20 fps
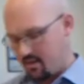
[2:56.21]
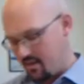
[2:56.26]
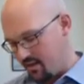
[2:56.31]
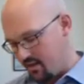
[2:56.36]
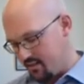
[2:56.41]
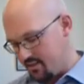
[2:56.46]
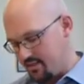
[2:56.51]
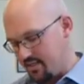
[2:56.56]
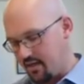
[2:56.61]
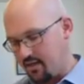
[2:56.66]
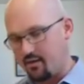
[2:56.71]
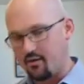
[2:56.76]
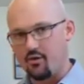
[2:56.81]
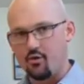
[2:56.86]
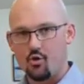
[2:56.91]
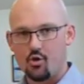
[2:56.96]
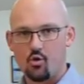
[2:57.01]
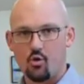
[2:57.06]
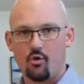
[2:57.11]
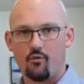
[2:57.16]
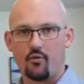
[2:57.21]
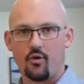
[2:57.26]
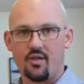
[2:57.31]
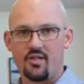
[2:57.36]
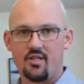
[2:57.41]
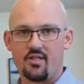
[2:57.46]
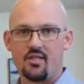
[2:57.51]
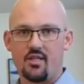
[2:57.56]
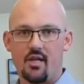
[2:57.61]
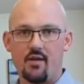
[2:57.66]
It's not unusual for us to
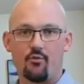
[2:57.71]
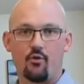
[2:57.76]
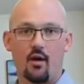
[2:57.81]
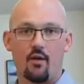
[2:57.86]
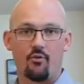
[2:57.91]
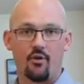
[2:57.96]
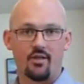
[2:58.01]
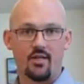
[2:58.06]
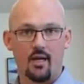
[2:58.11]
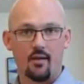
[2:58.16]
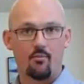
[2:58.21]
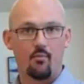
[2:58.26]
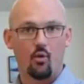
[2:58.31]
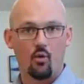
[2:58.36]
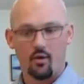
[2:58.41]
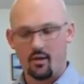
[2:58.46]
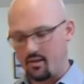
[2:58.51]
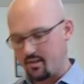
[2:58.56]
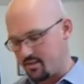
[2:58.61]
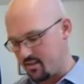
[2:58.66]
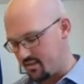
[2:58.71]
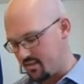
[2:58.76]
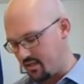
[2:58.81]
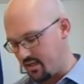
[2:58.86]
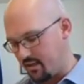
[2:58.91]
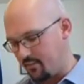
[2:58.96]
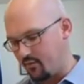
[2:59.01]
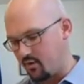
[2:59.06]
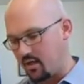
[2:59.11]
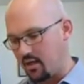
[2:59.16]
see for every 10 boys that sign
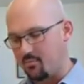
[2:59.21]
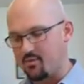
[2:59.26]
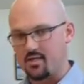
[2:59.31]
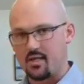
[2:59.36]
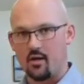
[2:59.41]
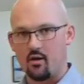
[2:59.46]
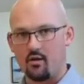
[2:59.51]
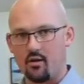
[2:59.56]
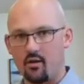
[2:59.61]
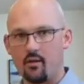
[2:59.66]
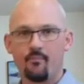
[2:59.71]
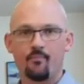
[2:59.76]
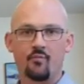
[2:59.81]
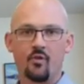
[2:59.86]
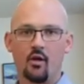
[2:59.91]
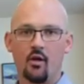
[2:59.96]
up for Cub Scouting,